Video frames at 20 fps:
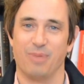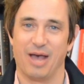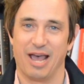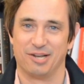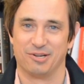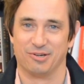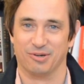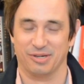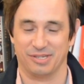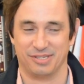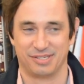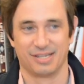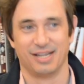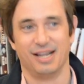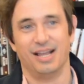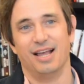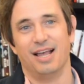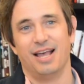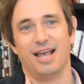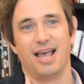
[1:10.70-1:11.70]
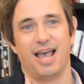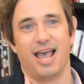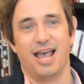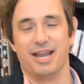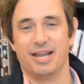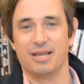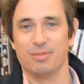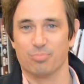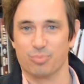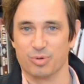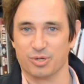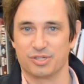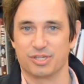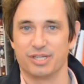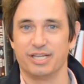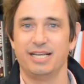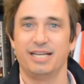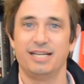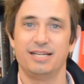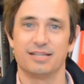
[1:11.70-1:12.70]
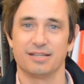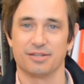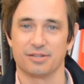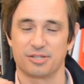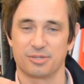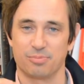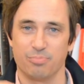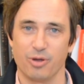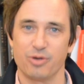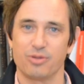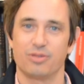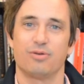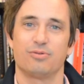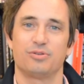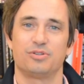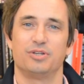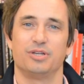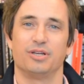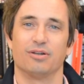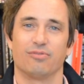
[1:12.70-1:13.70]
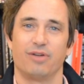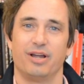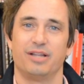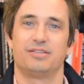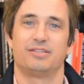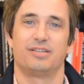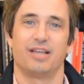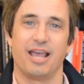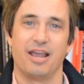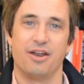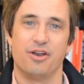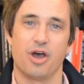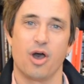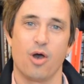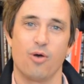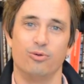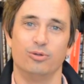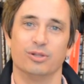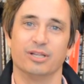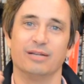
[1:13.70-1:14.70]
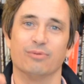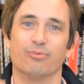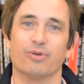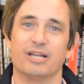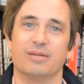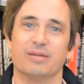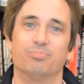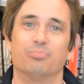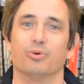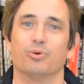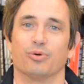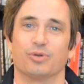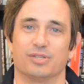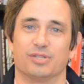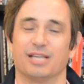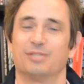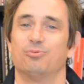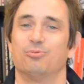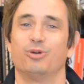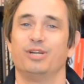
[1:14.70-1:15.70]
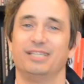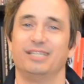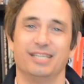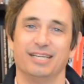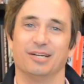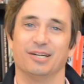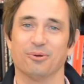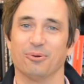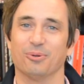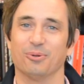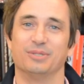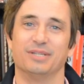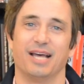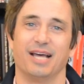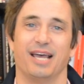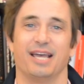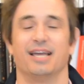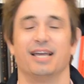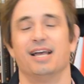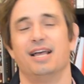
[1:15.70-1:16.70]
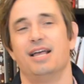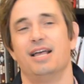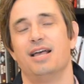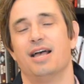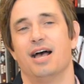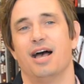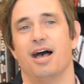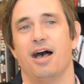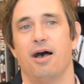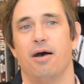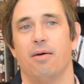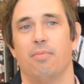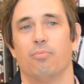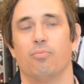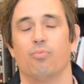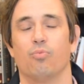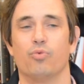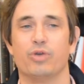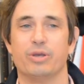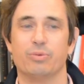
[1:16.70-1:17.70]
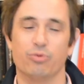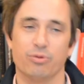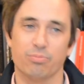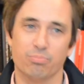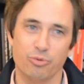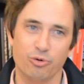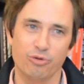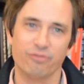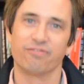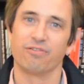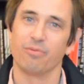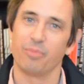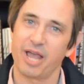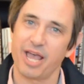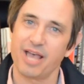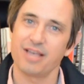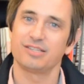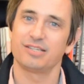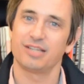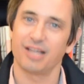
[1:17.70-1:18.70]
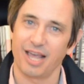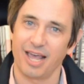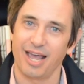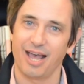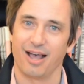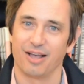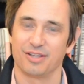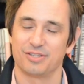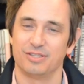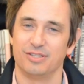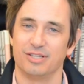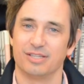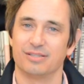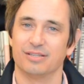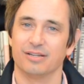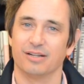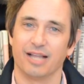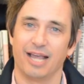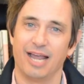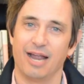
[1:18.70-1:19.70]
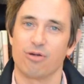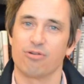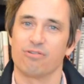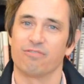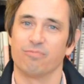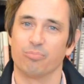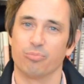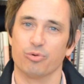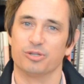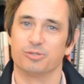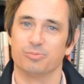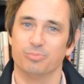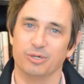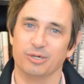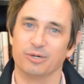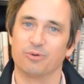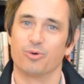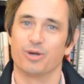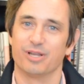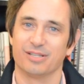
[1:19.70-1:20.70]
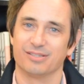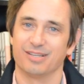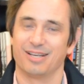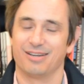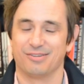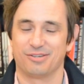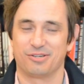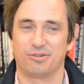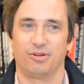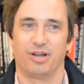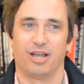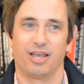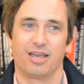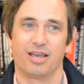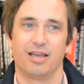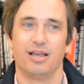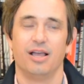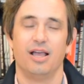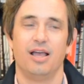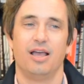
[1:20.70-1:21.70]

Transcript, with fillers: mattress, and he'd proceed to smoke those cigarettes and only read books. That's what he did all day. Um, we would move from house to house in this little area of Brisbane, Queensland, Australia